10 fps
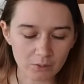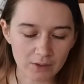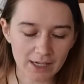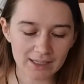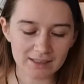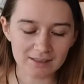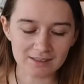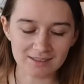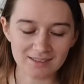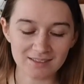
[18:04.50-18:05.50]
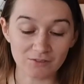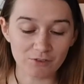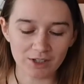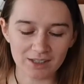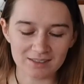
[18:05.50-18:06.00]
that is
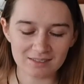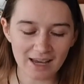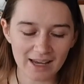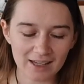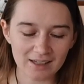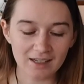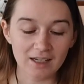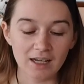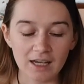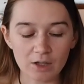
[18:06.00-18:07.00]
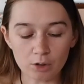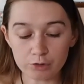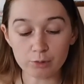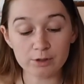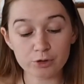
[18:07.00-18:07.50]
very sad. And
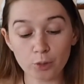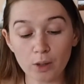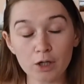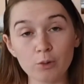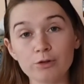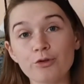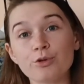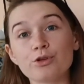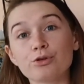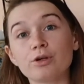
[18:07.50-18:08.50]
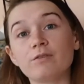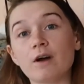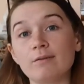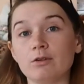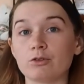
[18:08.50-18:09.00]
also, Mr. Walker was only
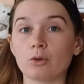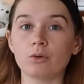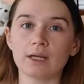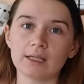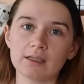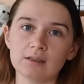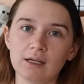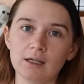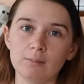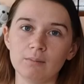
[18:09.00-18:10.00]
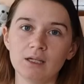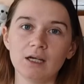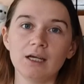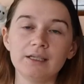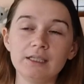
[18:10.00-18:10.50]
35 years old at that time.
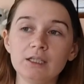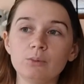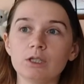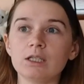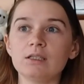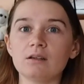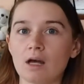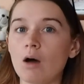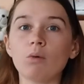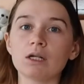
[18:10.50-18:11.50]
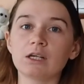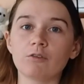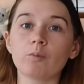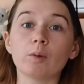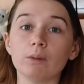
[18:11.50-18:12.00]
He really did not want to give
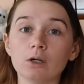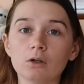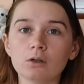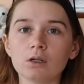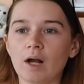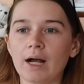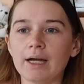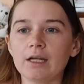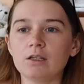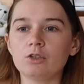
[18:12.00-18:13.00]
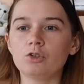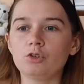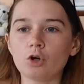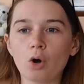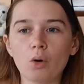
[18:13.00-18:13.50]
up the mill.
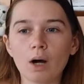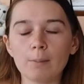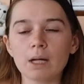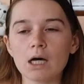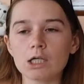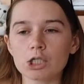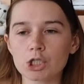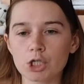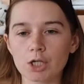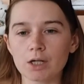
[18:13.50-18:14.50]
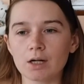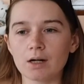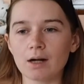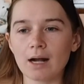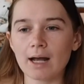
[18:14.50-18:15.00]
I'm not
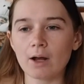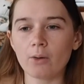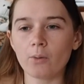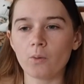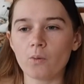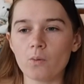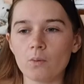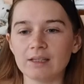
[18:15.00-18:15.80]
sure how